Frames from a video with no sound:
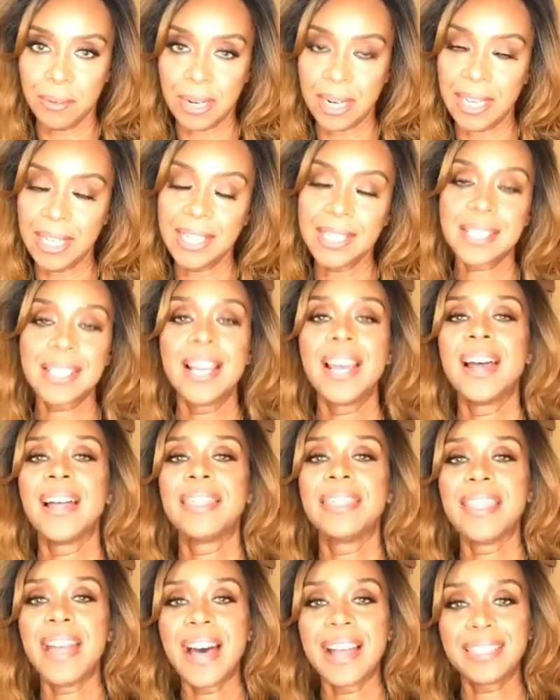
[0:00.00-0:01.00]
rays,
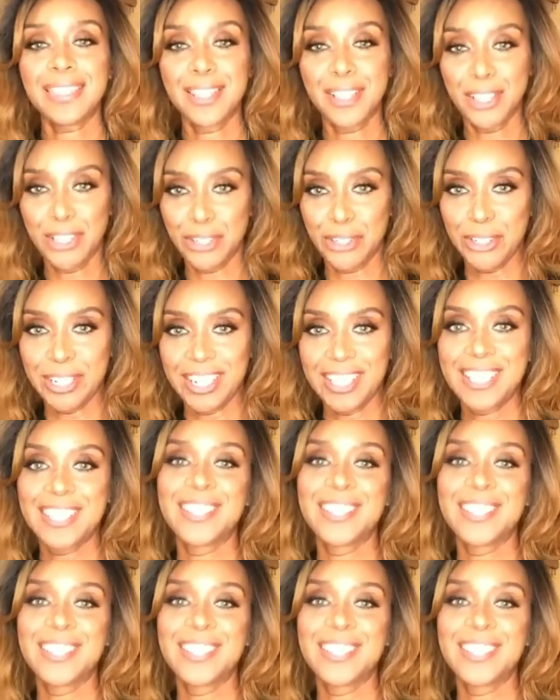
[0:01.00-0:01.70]
not the good.